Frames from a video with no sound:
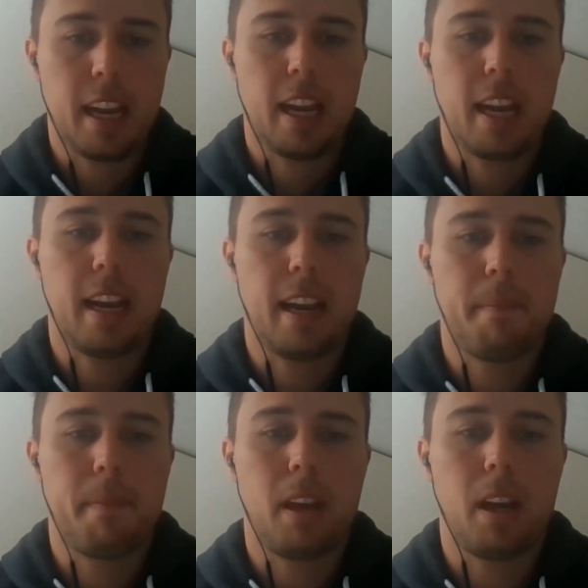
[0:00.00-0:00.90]
I
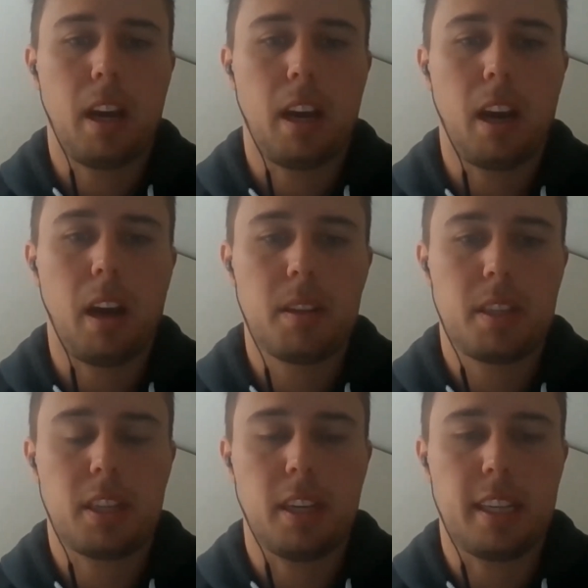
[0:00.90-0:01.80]
was
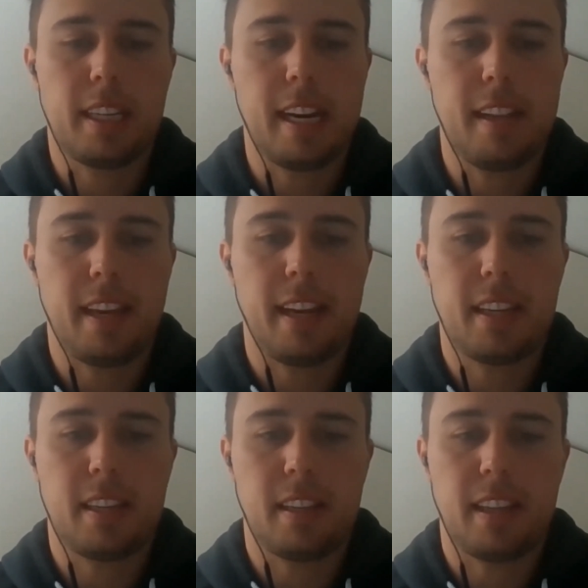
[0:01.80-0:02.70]
just going to say
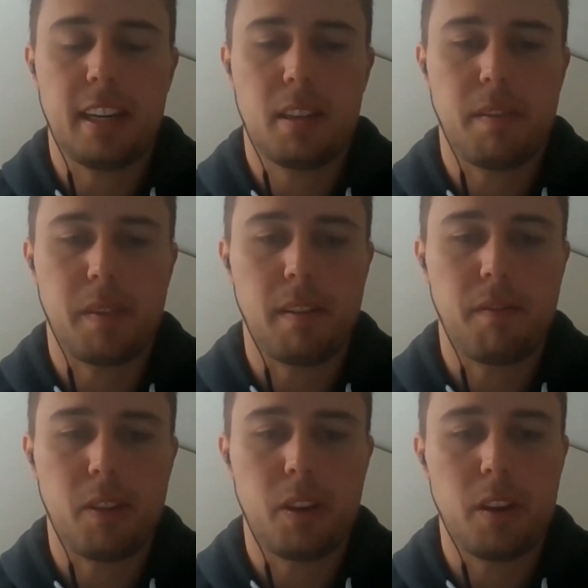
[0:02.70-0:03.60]
thanks to everyone
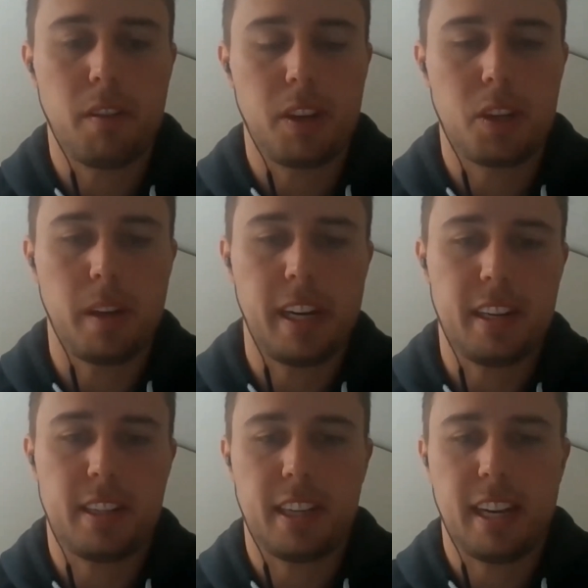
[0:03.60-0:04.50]
for joining
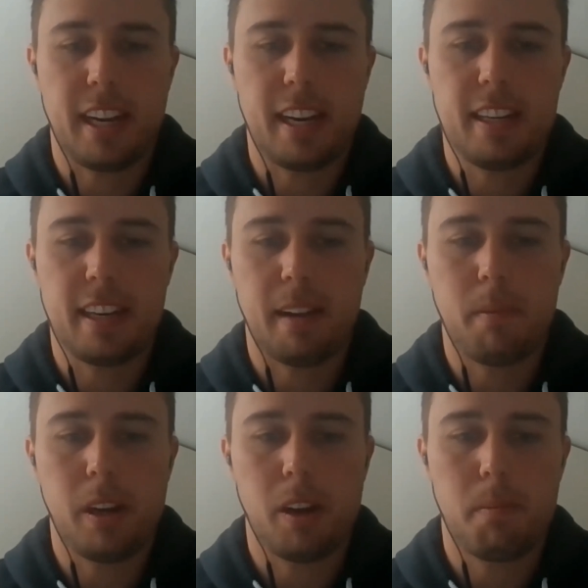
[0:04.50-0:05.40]
us, and
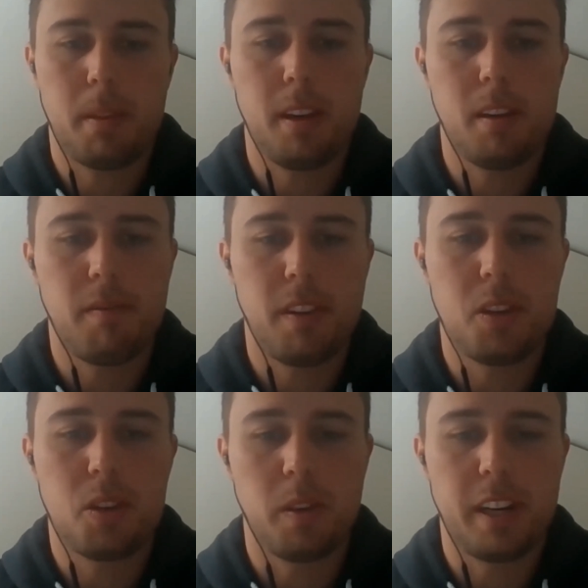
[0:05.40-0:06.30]
we hope that you've
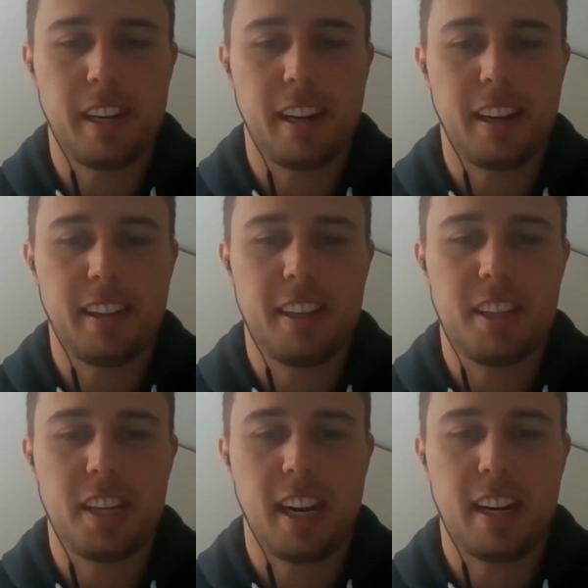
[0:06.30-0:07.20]
enjoyed this
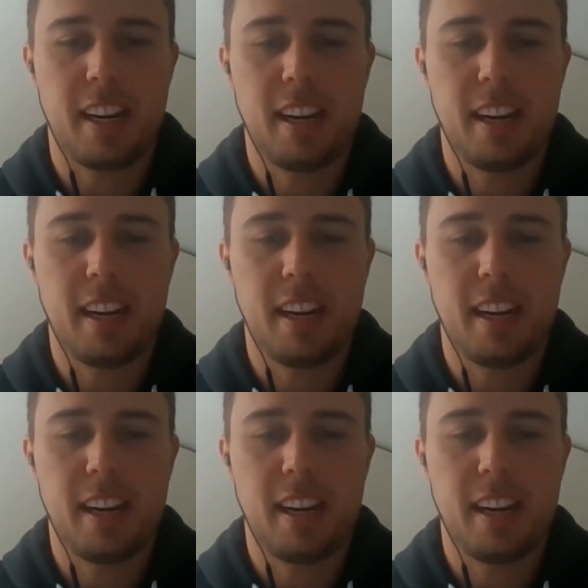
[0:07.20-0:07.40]
chat.